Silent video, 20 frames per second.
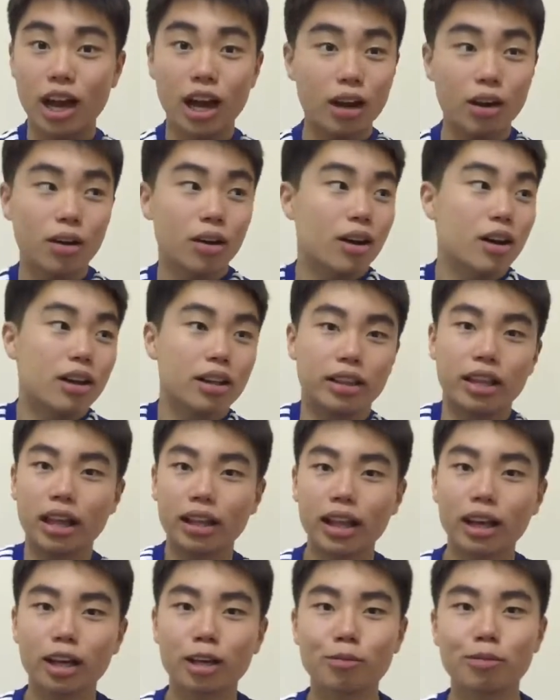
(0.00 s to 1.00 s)
How
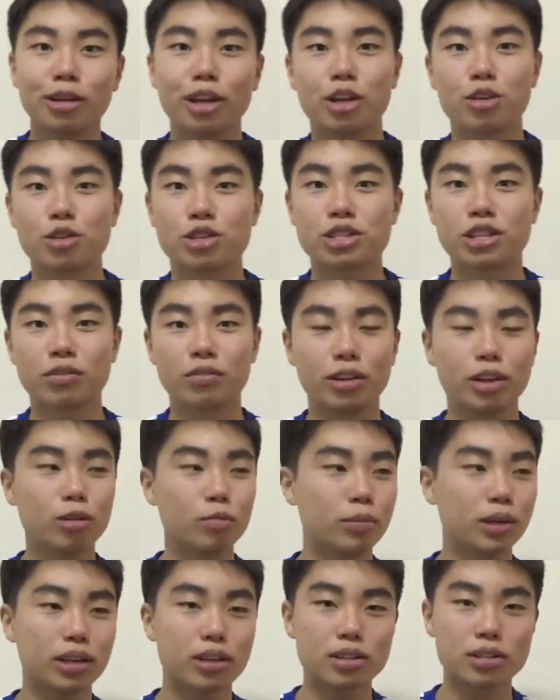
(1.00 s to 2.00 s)
that could be an interesting video,
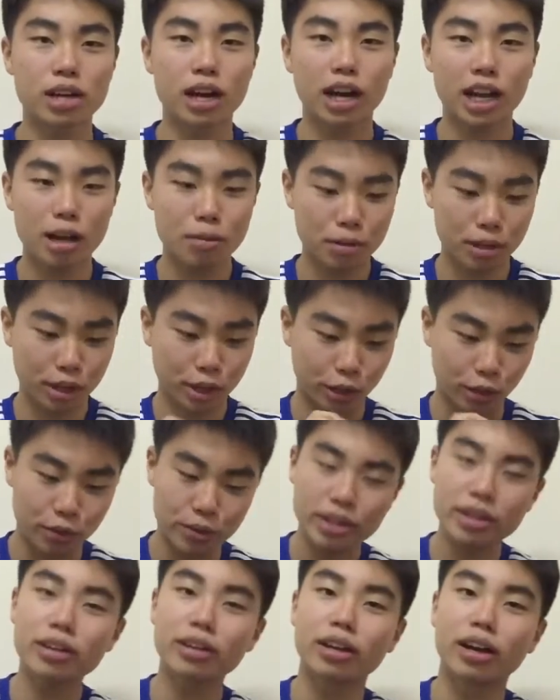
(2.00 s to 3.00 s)
because I am a
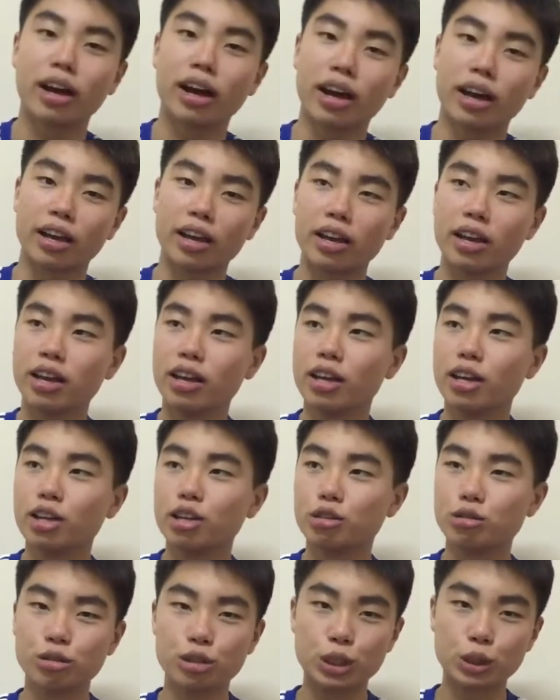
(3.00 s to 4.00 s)
Korean guy
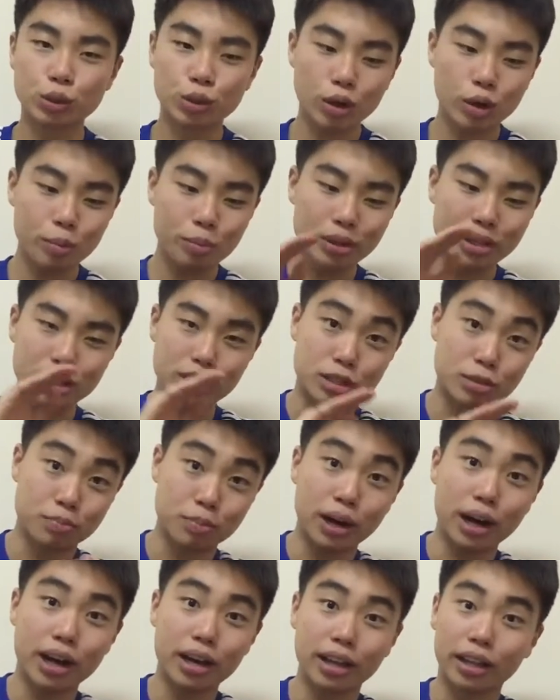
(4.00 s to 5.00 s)
who grew up in
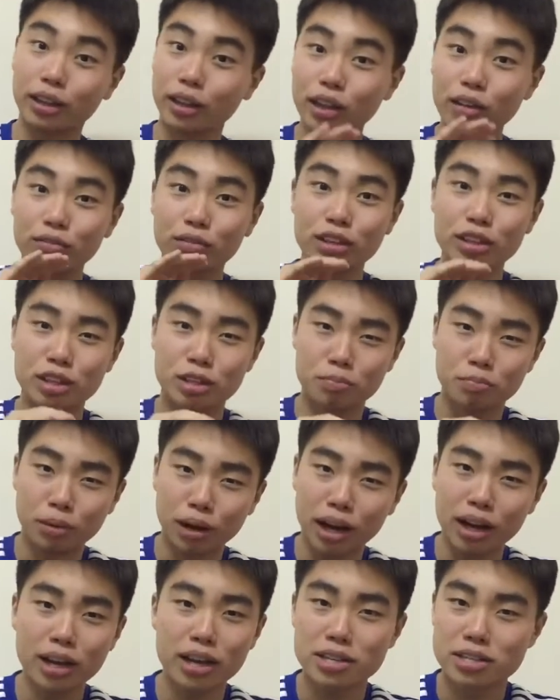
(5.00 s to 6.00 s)
Dubai and lived in
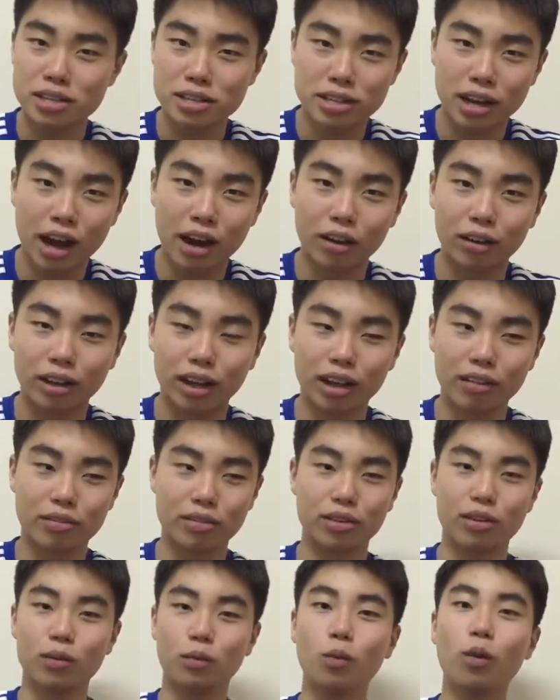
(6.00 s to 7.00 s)
Dubai his entire life. You
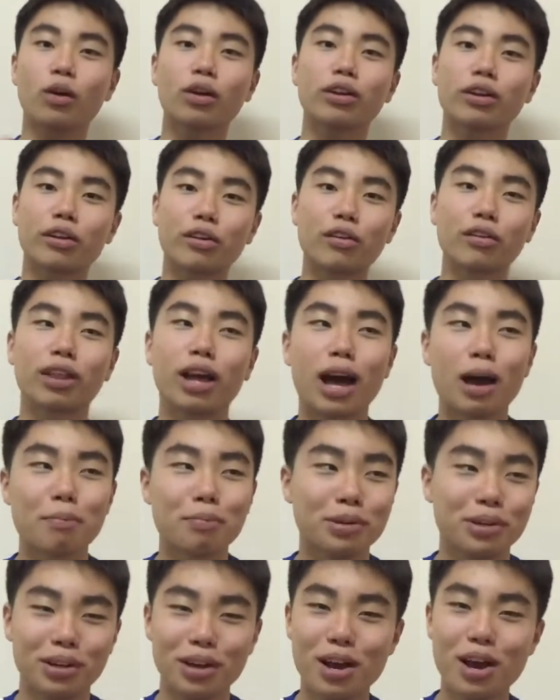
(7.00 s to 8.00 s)
know, what on earth
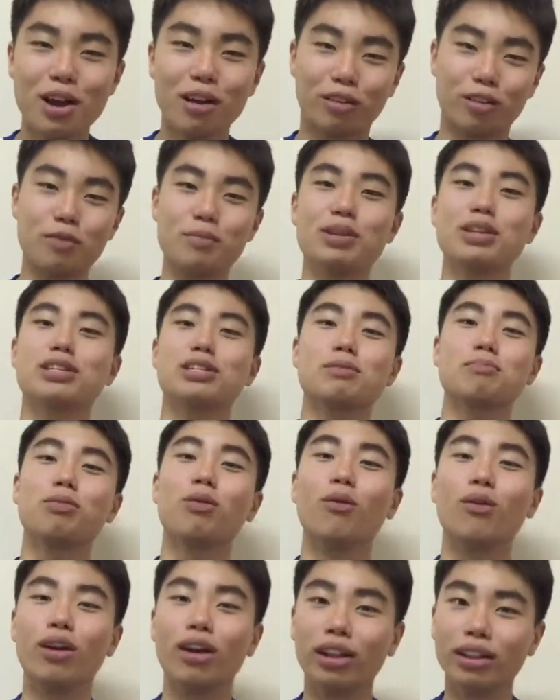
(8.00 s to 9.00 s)
happened for me to
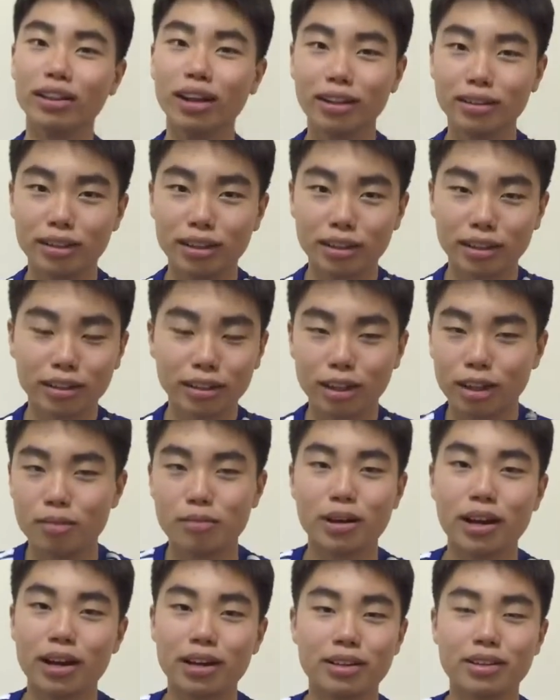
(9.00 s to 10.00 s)
support a London
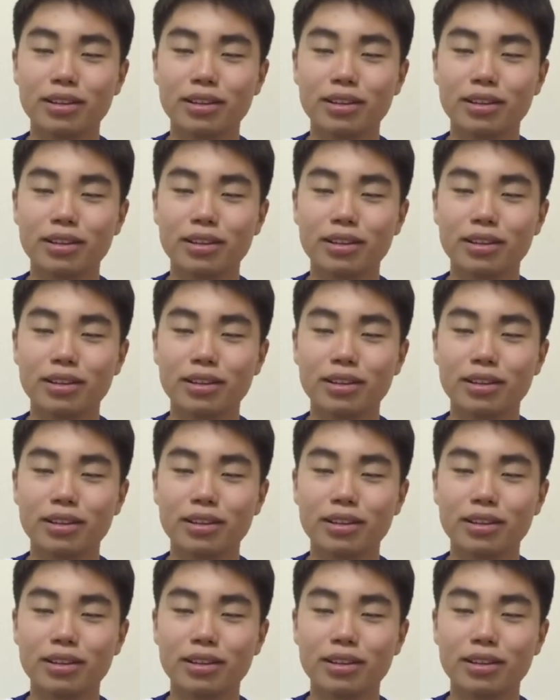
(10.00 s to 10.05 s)
club?